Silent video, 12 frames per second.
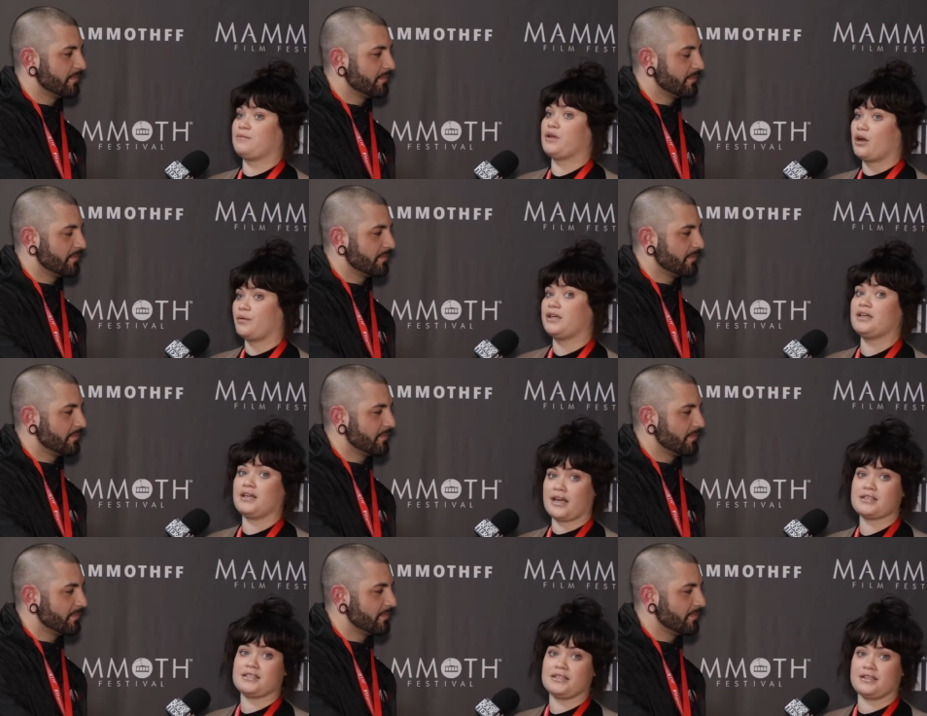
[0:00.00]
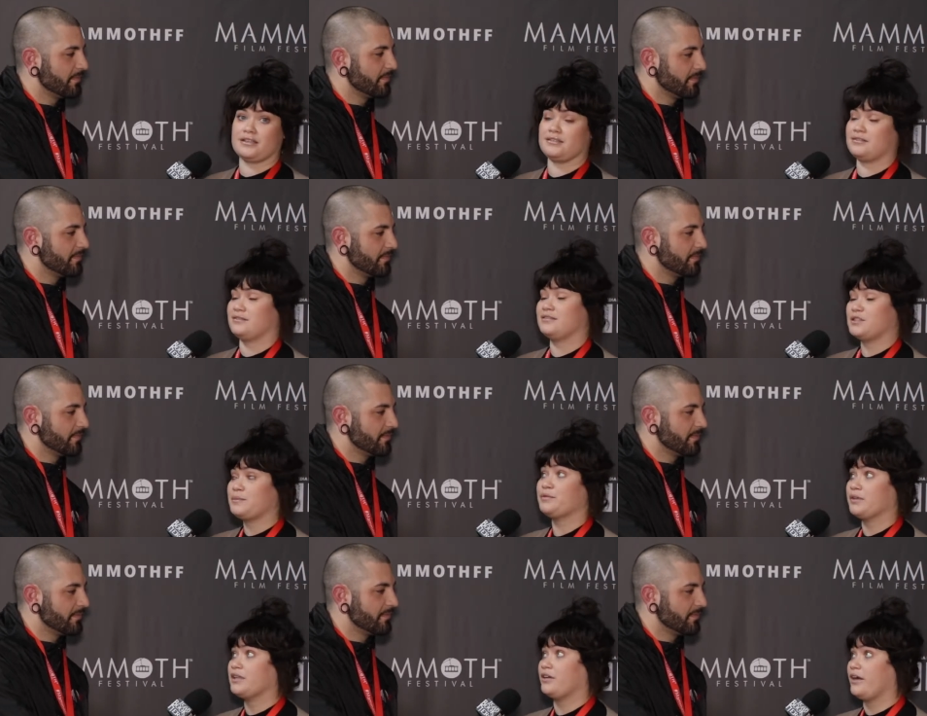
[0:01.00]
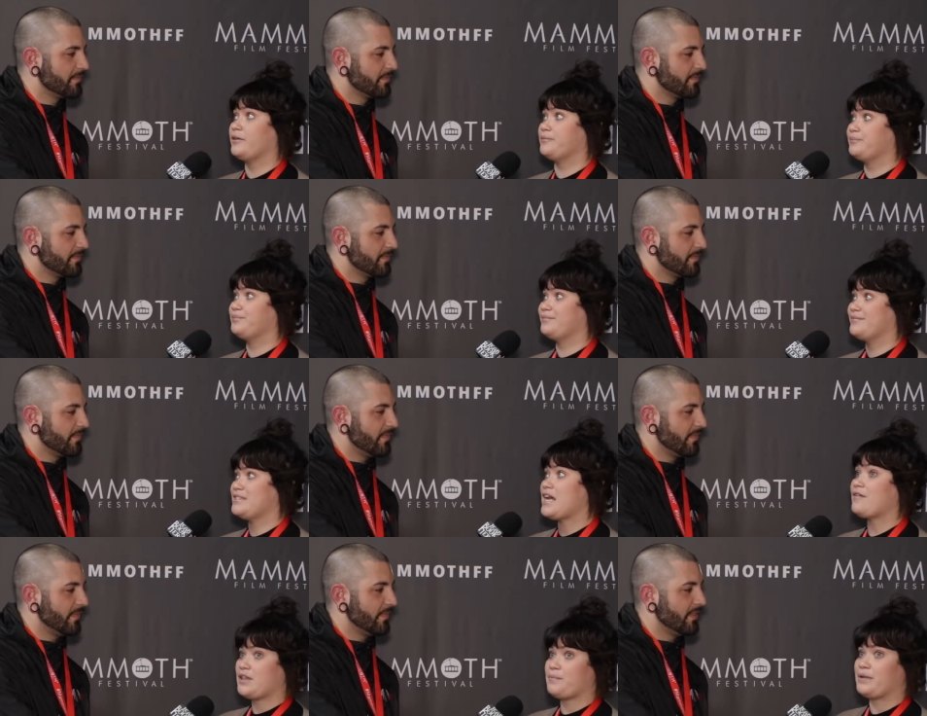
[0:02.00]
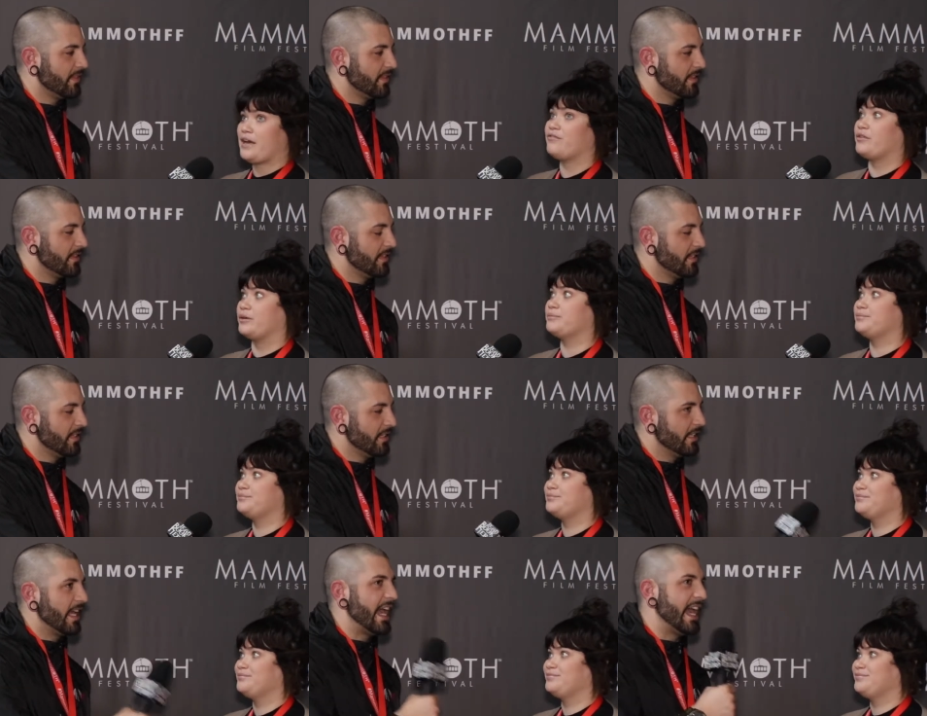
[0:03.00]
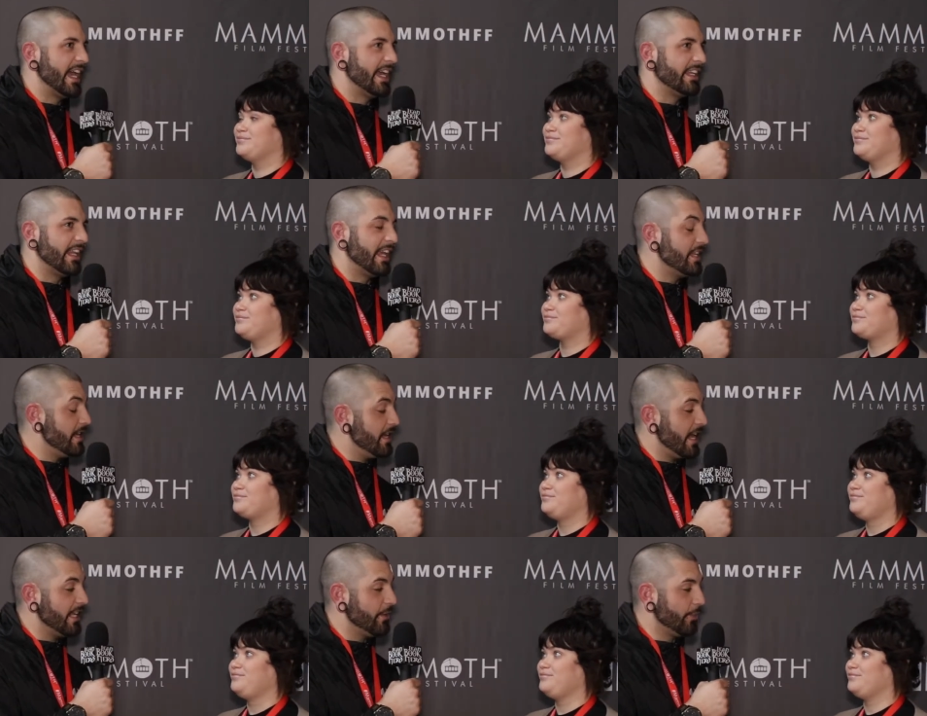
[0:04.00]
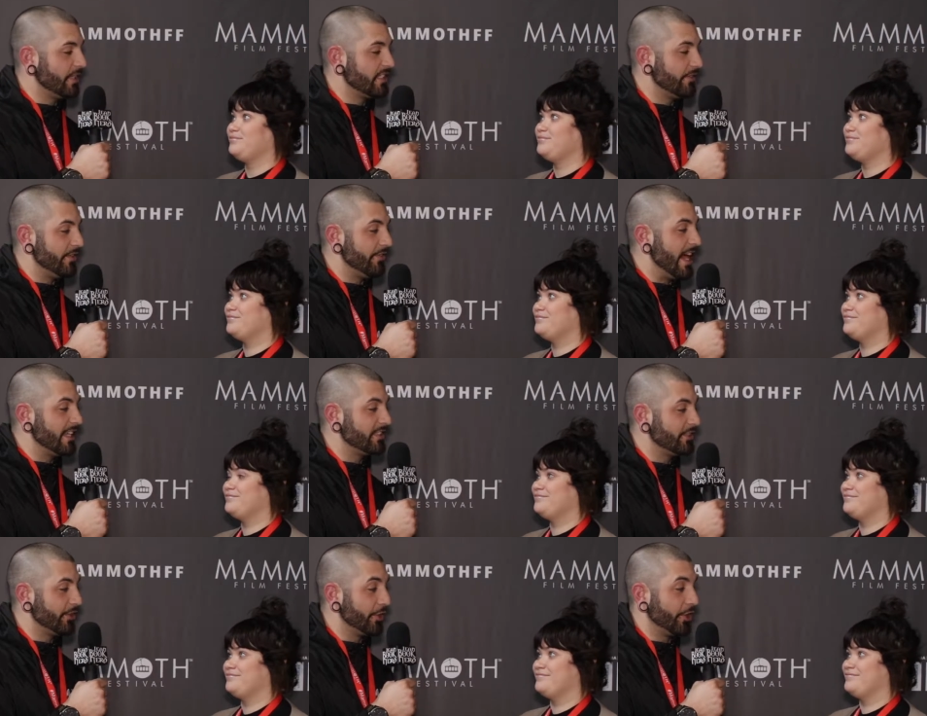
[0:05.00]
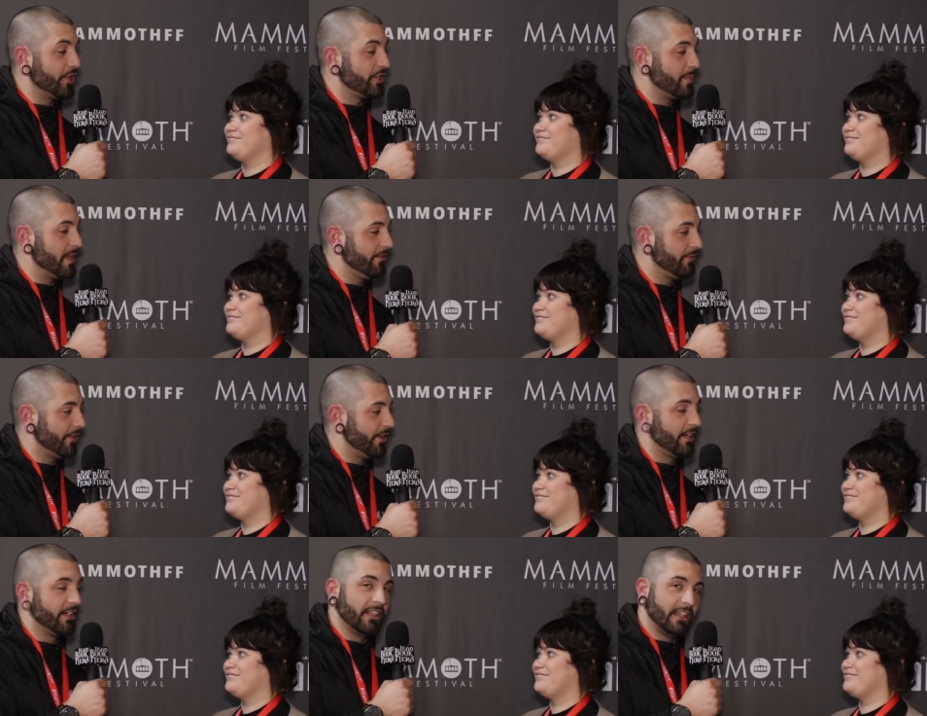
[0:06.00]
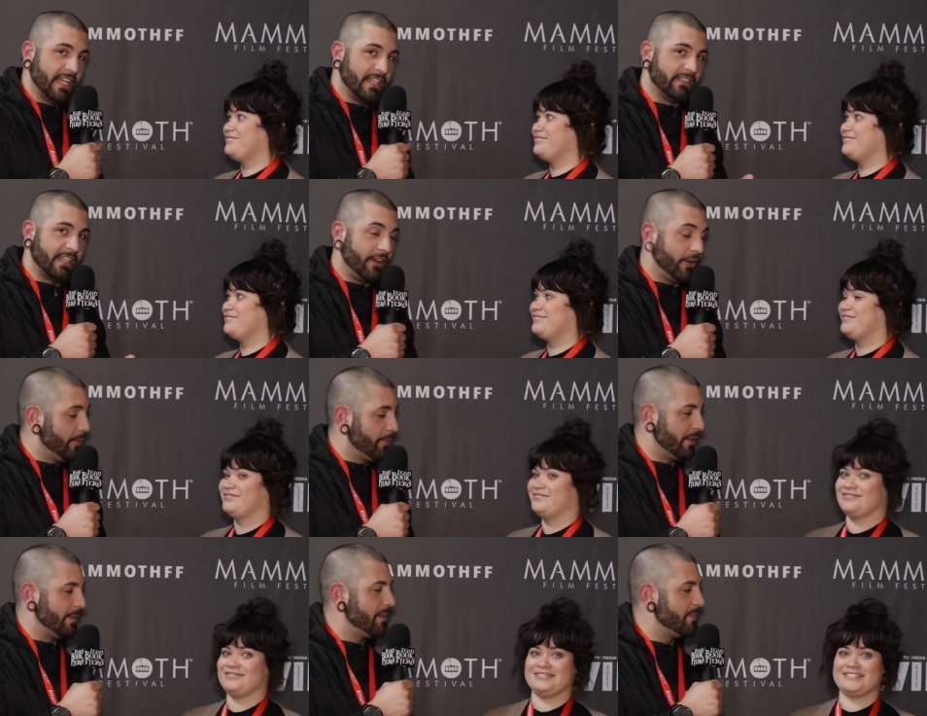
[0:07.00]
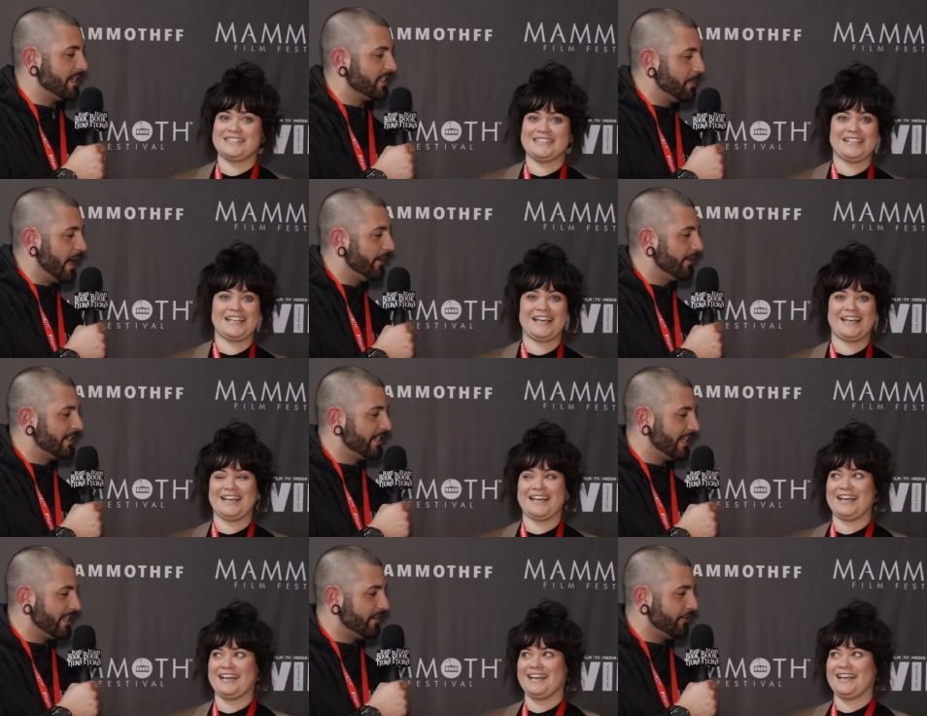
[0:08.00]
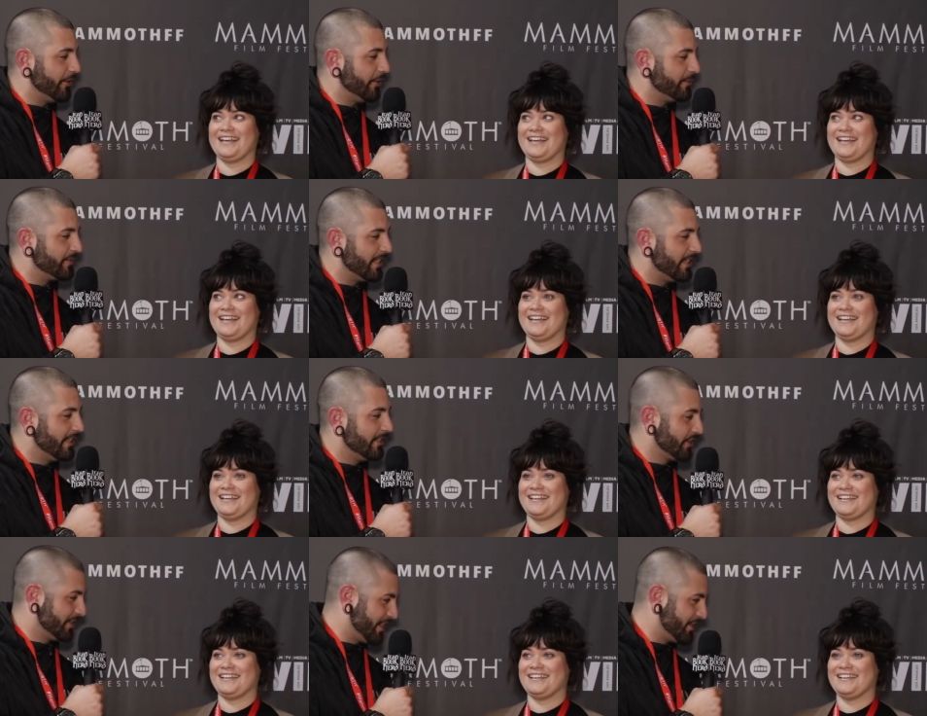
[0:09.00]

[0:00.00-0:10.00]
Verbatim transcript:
Speaker 1: keep going, connecting, and it's been really great to have that platform.
Speaker 2: And any, any words of advice or encouragement for the ladies at home that might be aspiring to get into films just